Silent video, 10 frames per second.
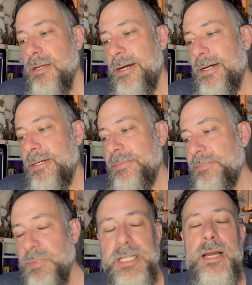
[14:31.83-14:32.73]

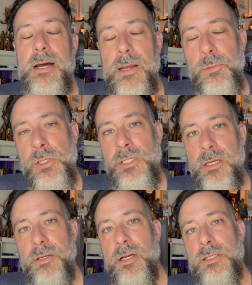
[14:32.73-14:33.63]
But yeah, I
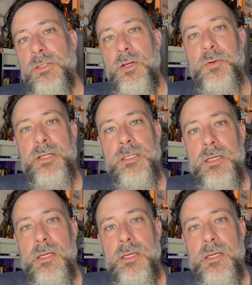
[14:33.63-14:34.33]
appreciate you guys as always.